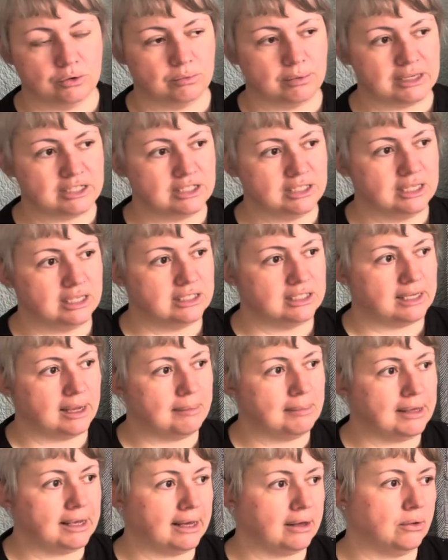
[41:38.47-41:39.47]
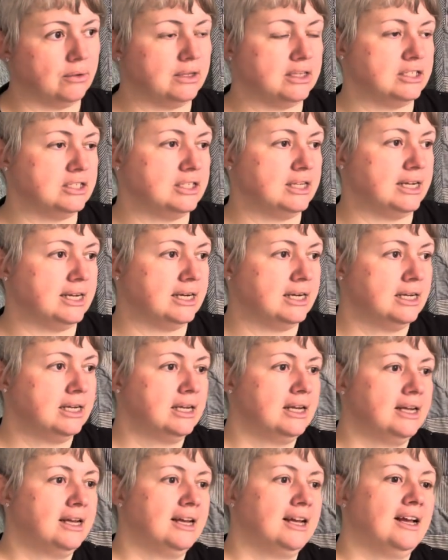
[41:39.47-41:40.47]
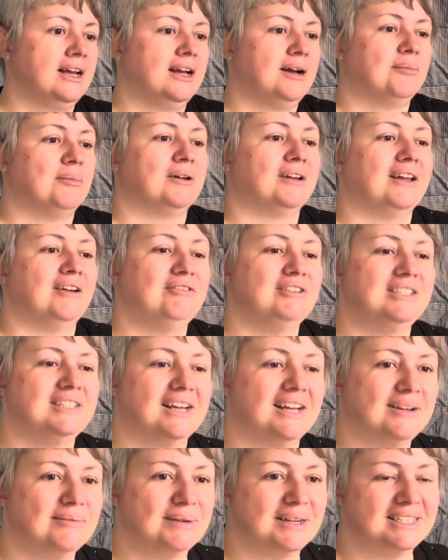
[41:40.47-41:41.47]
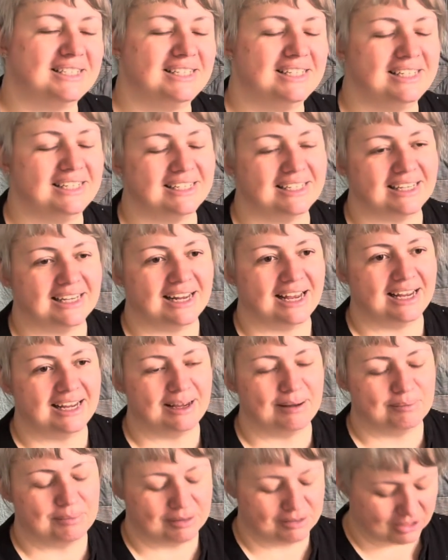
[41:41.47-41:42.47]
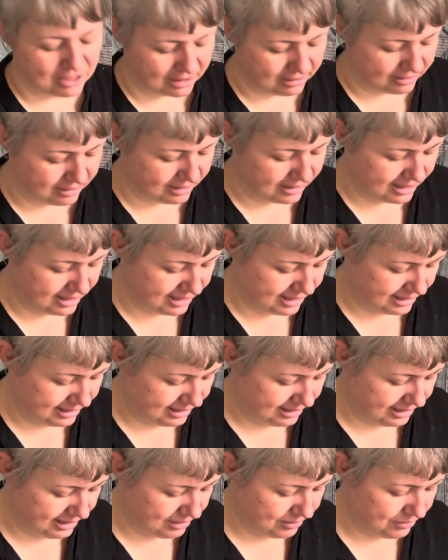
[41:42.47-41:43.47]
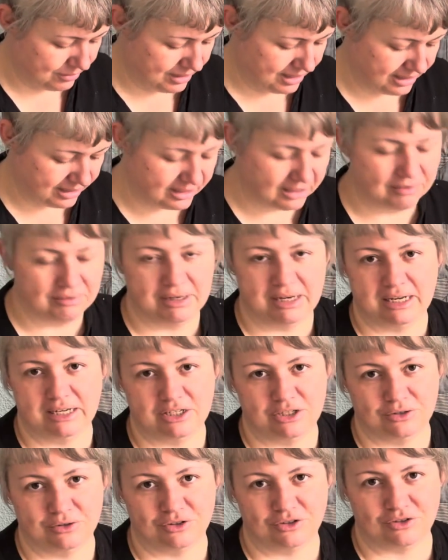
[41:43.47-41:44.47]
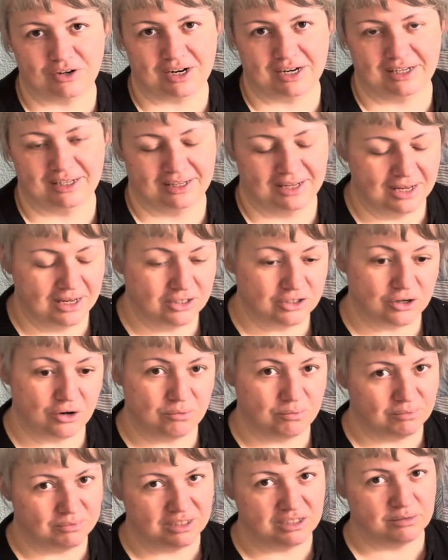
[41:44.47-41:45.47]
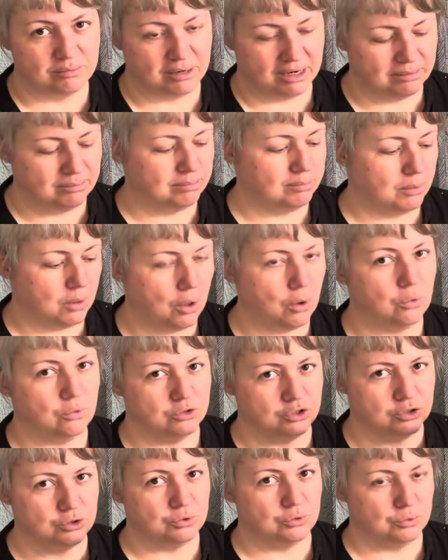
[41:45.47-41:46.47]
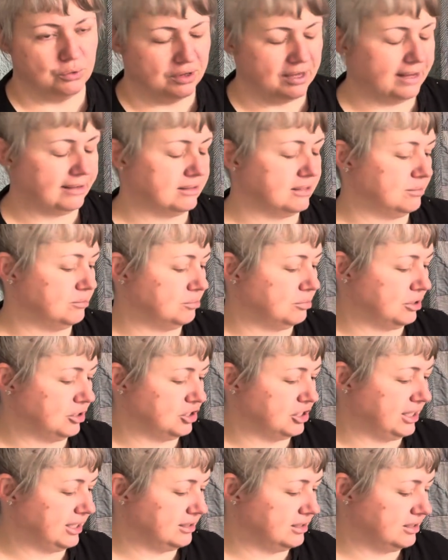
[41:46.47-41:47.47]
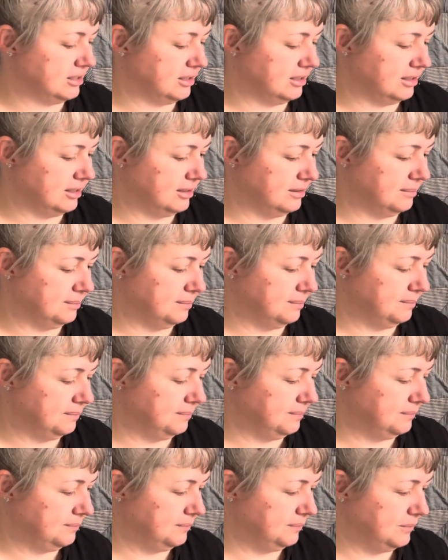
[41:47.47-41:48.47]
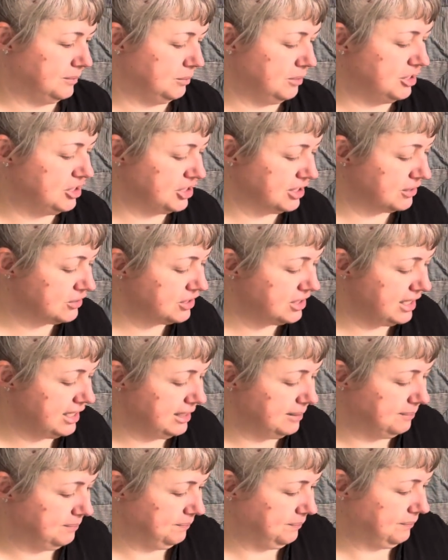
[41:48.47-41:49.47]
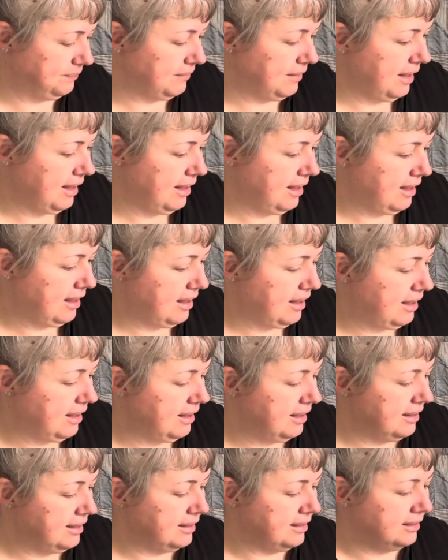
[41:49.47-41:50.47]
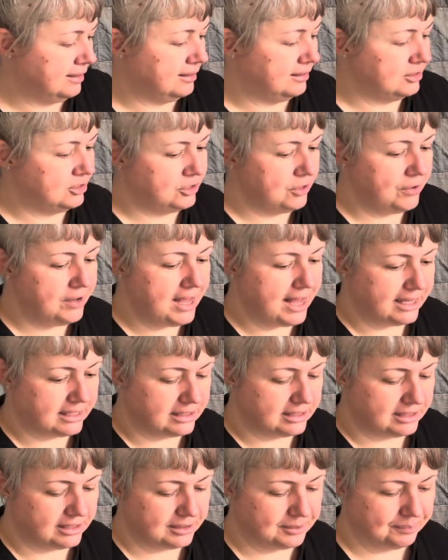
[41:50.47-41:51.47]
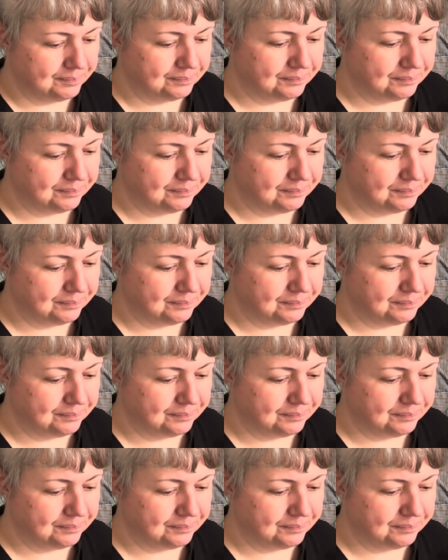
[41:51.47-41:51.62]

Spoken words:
Westnitz MKL this year. But every time I see it and I am a sucker and I think, oh yes, I really should try. So this might go to that project. We shall see. So yes.